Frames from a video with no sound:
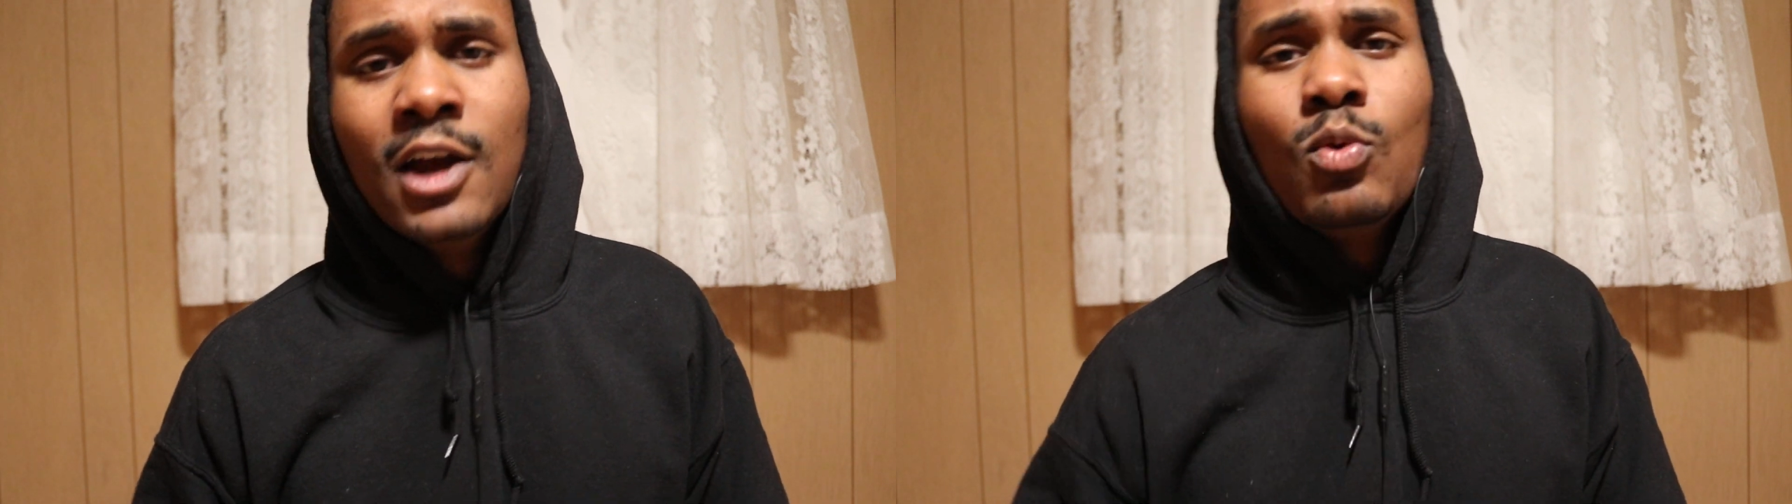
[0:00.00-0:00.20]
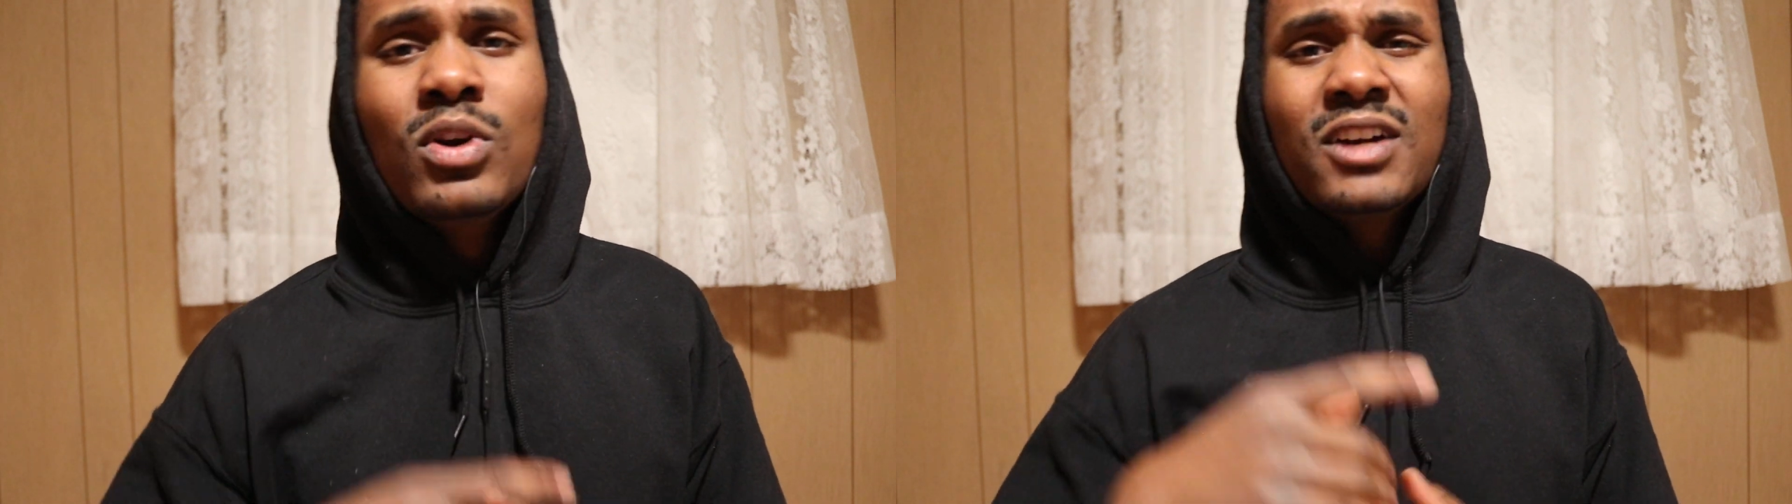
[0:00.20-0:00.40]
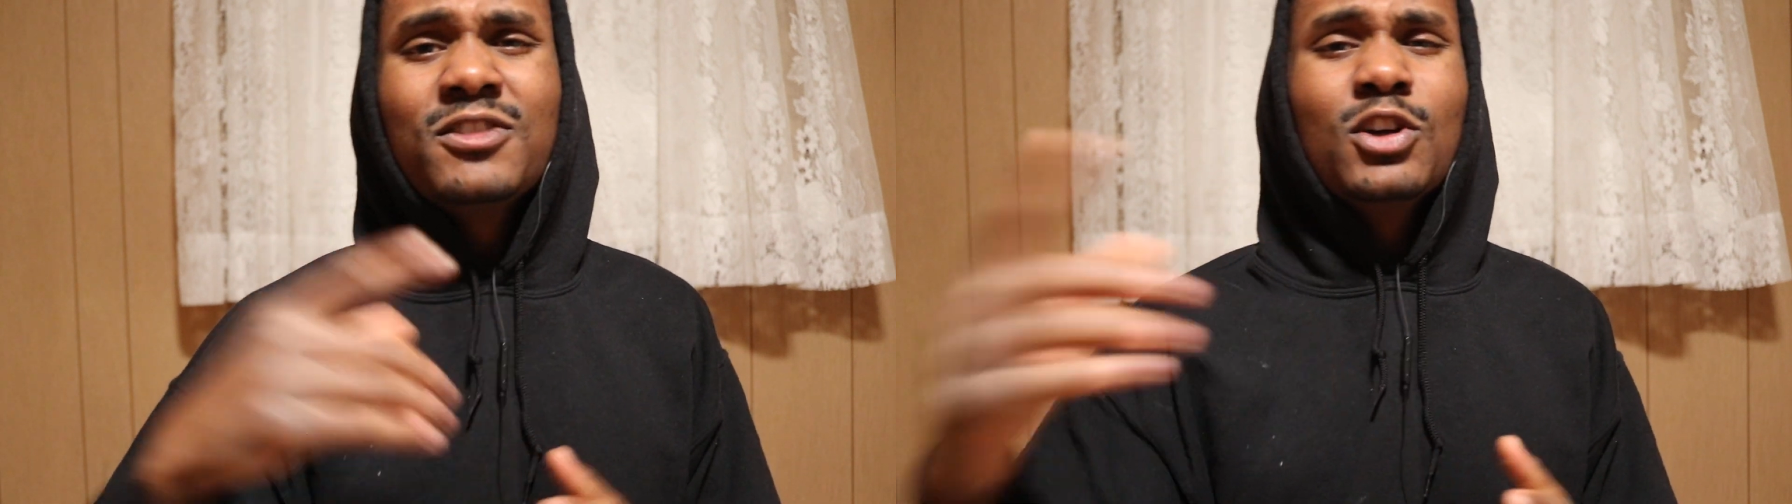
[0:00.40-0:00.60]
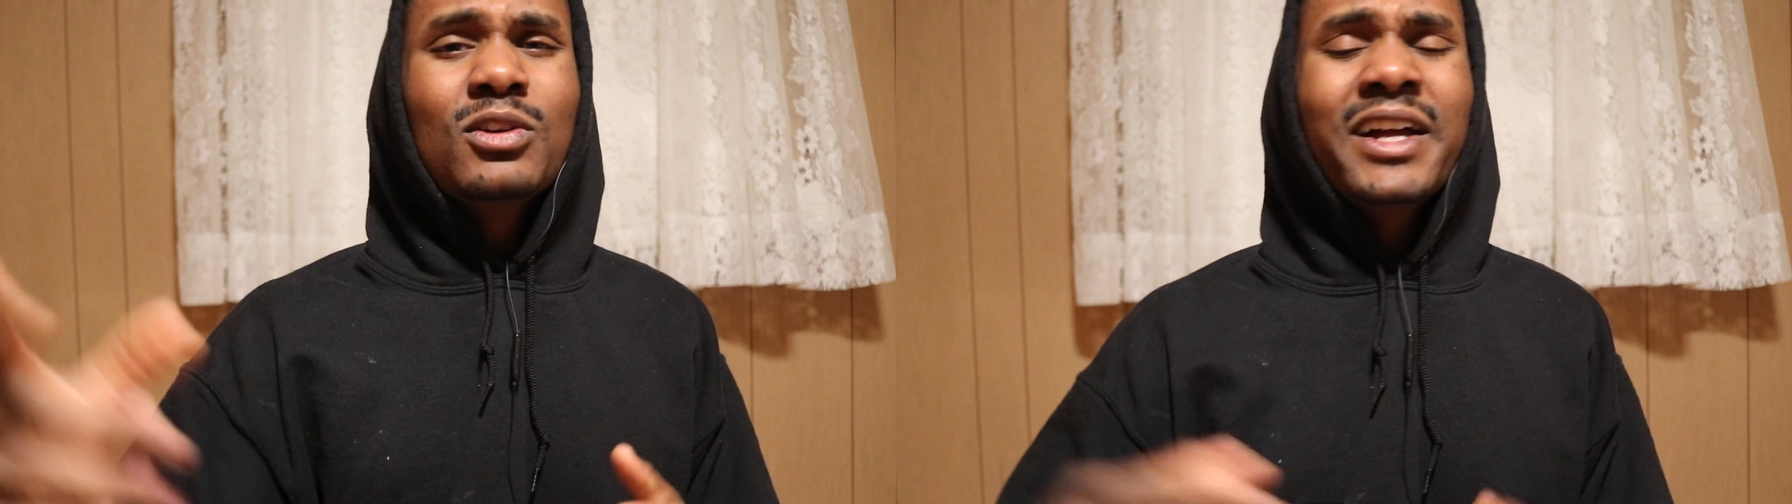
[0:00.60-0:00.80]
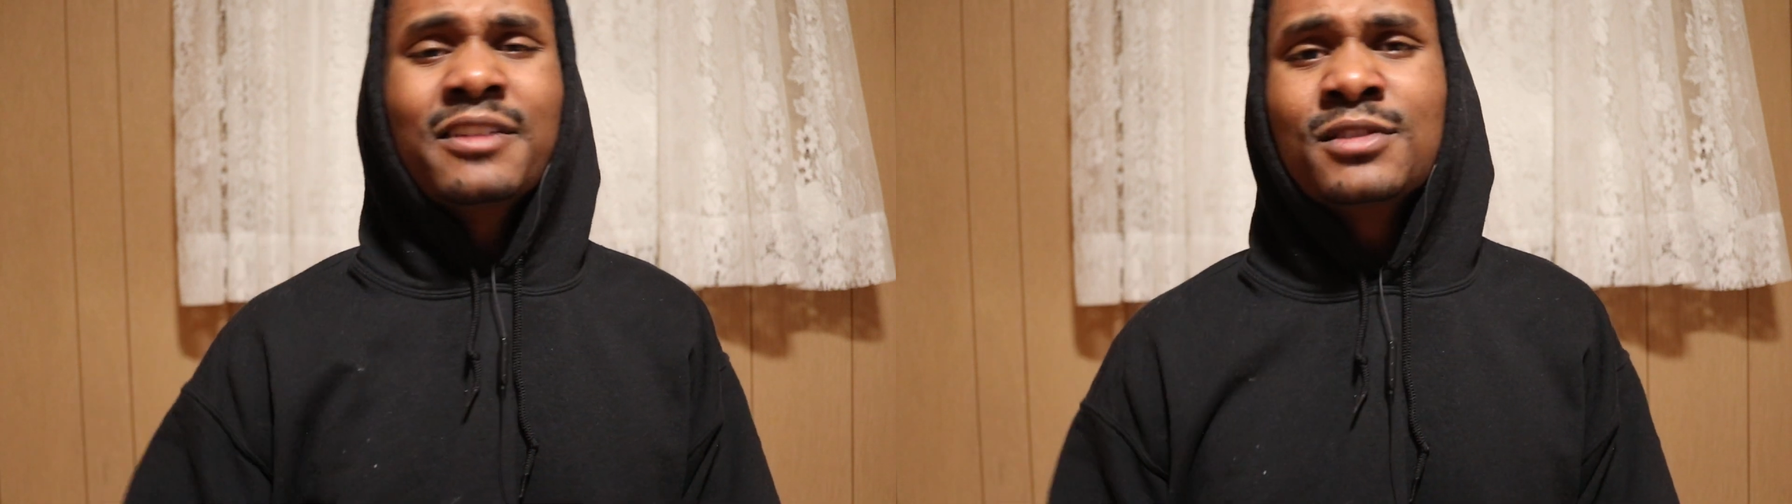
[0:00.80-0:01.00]
whatever your
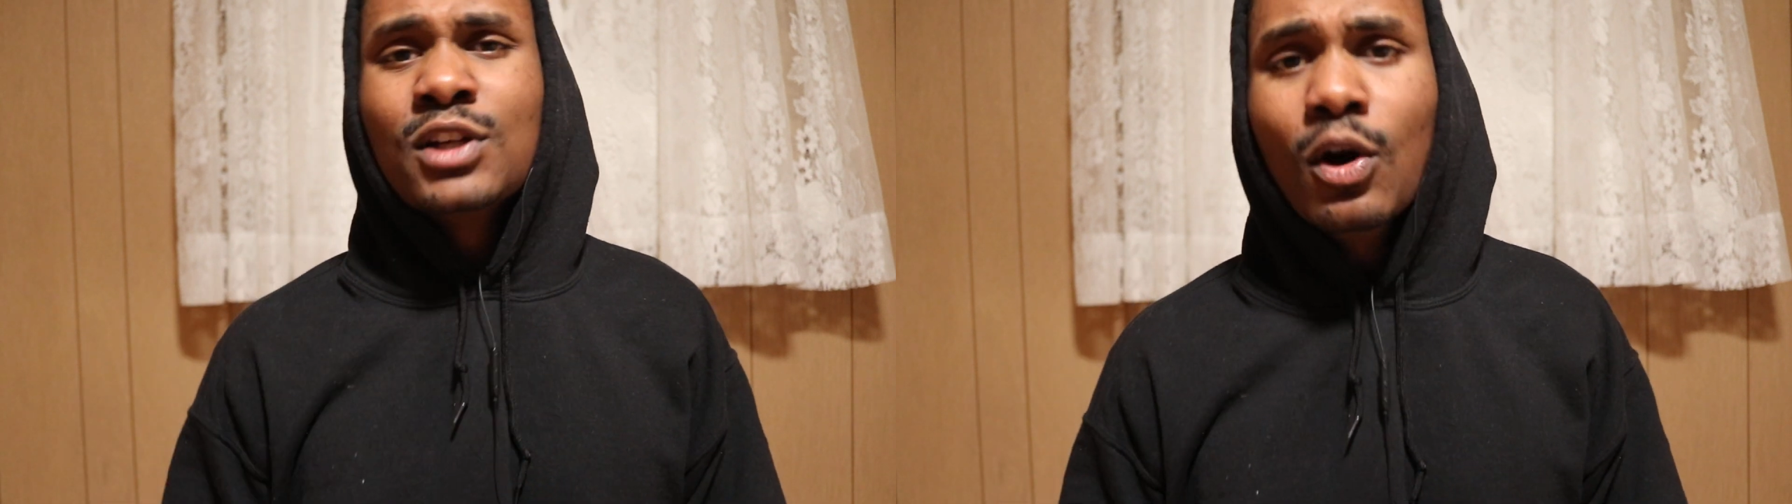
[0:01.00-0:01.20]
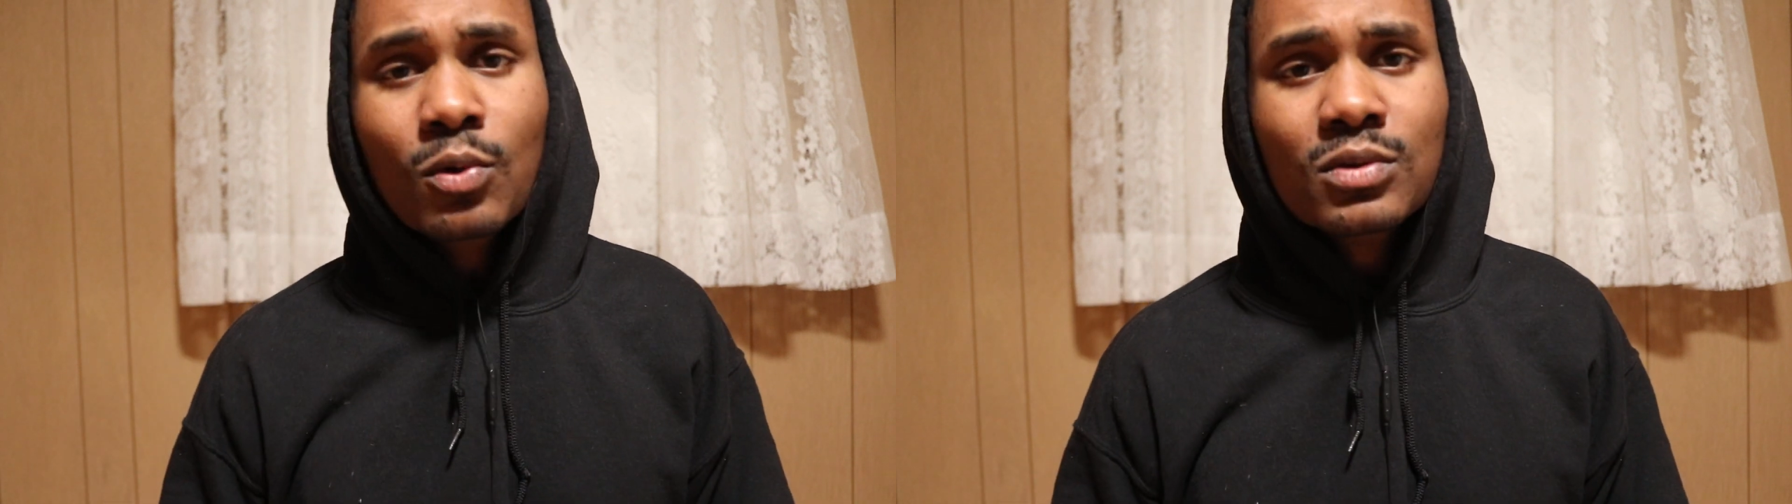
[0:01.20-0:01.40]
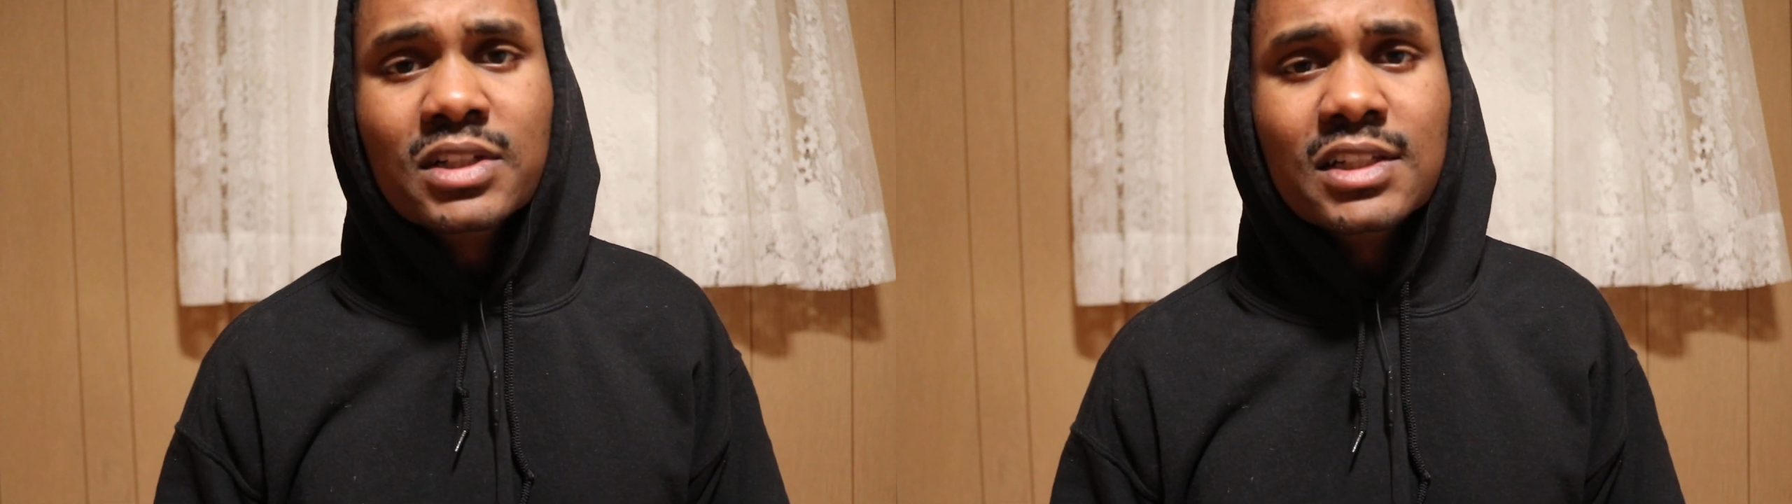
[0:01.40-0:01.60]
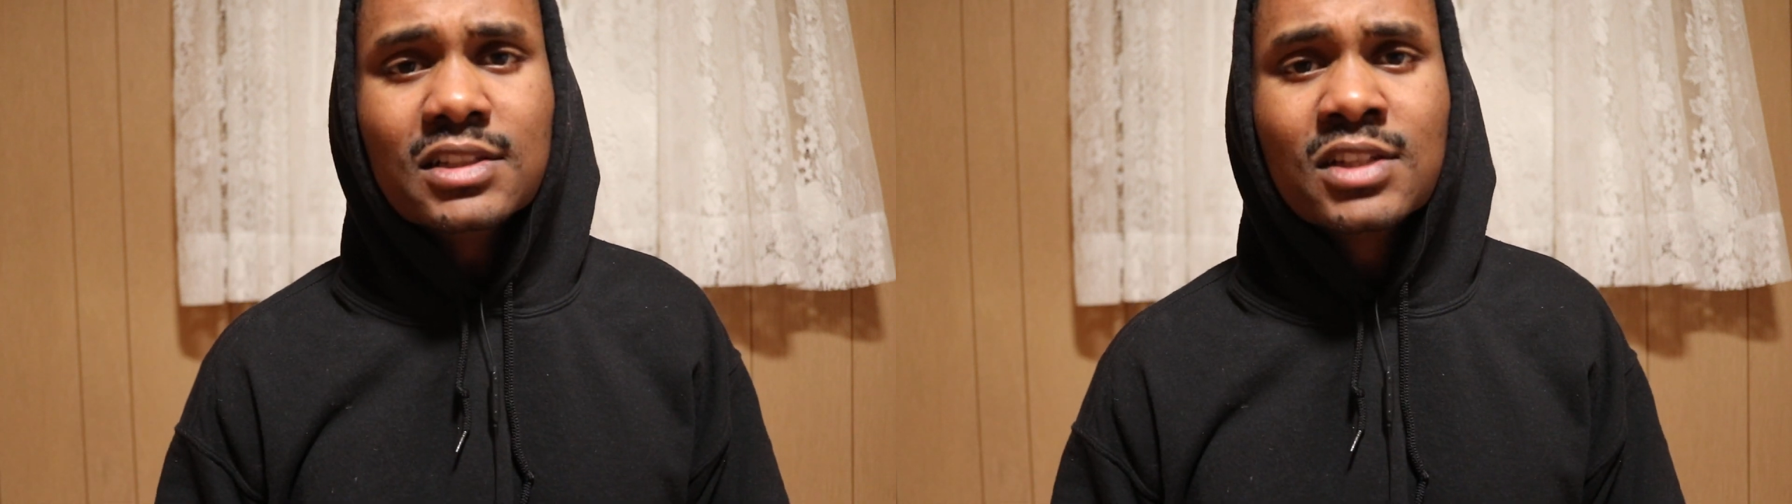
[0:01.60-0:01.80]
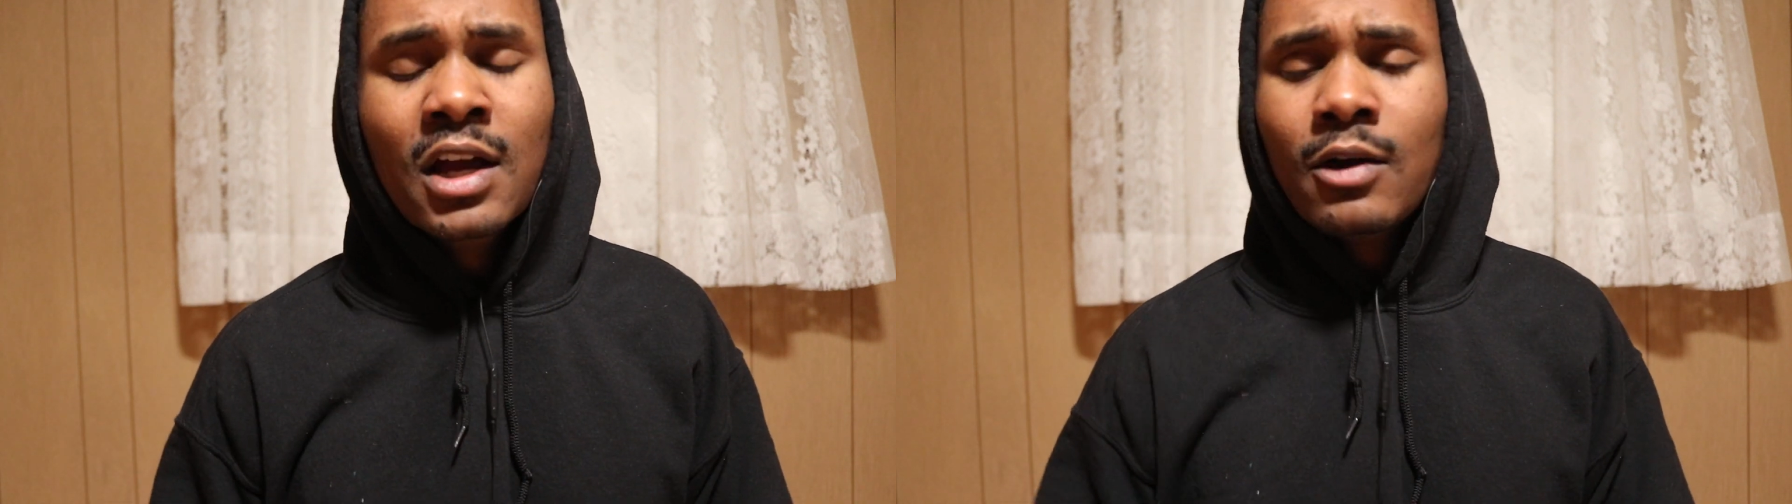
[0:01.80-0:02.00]
life's goal is,